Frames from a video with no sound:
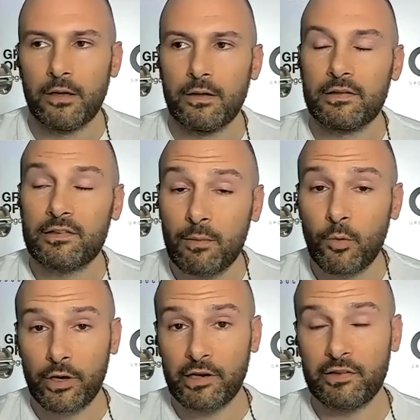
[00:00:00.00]
some
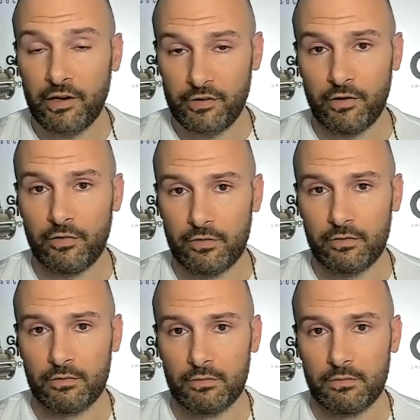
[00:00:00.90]
organizations
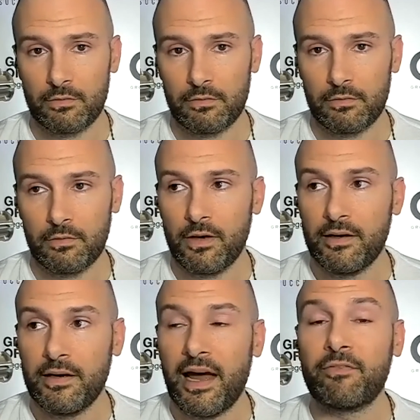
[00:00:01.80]

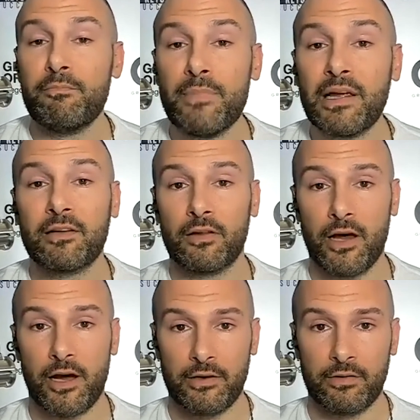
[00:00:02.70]
have
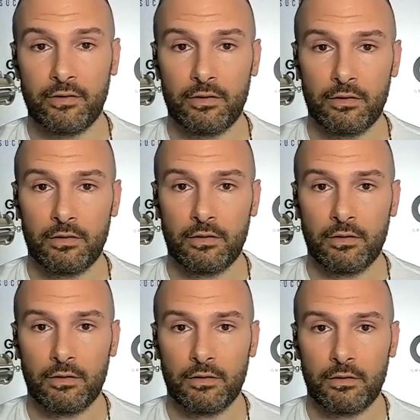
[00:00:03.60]
misaligned
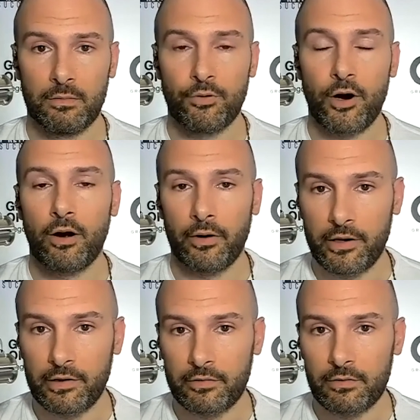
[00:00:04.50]

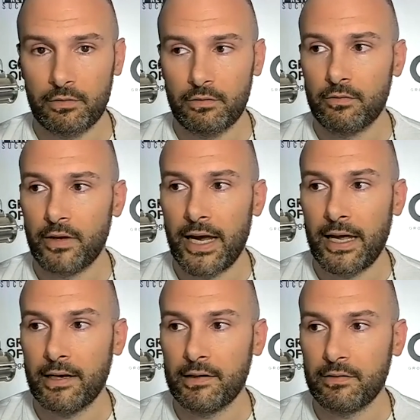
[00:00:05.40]
priorities.
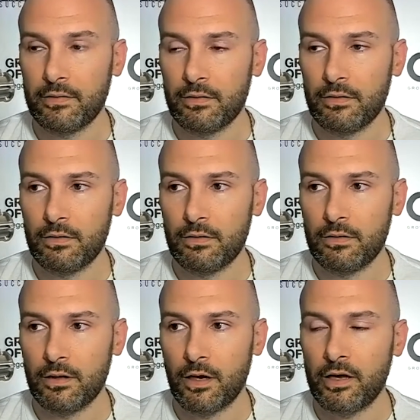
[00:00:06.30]
And
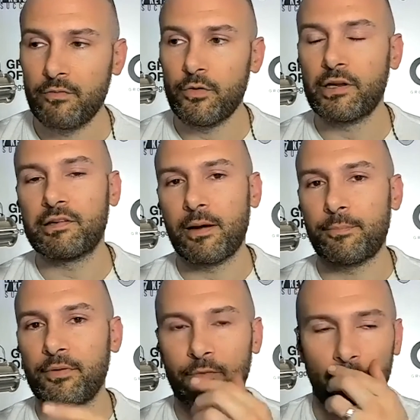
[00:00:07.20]
I'll give you an
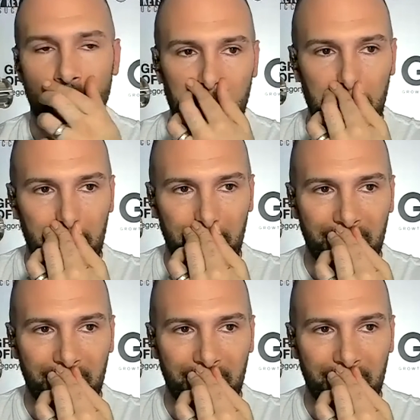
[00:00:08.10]
example of one